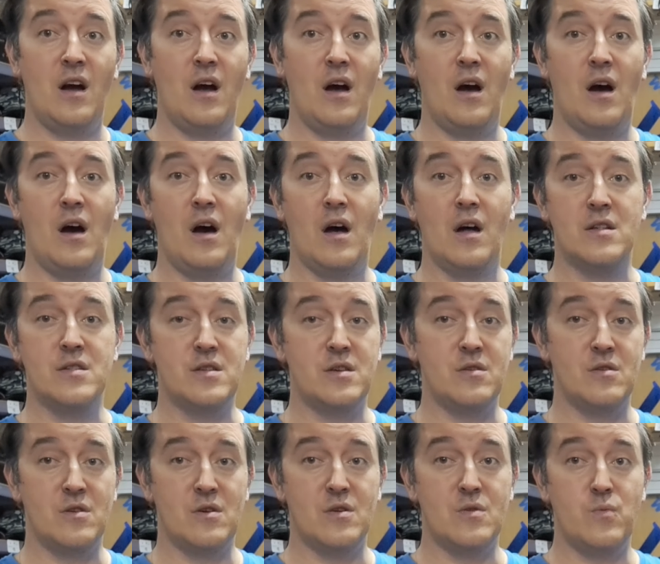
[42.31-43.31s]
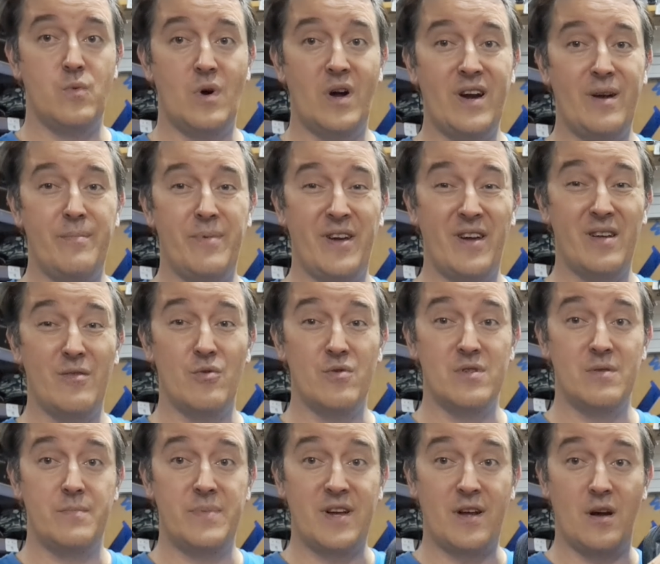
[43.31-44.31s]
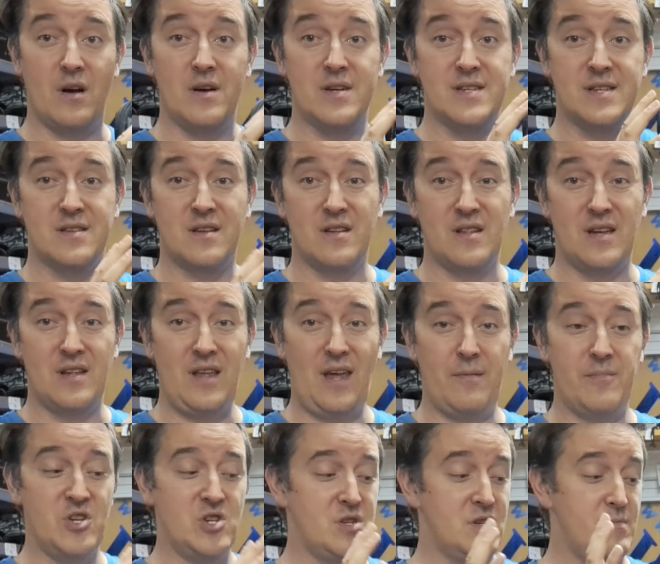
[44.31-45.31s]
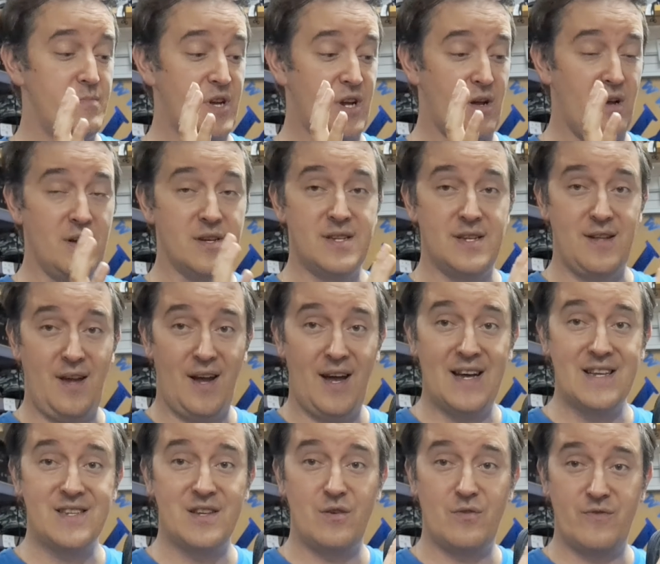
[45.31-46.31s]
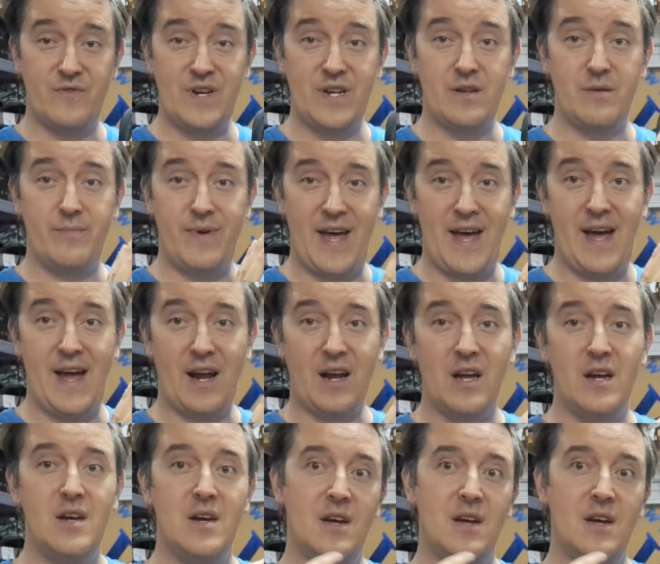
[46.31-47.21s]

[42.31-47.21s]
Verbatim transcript: and you're not worried about it because it's gonna damage it because it has already bag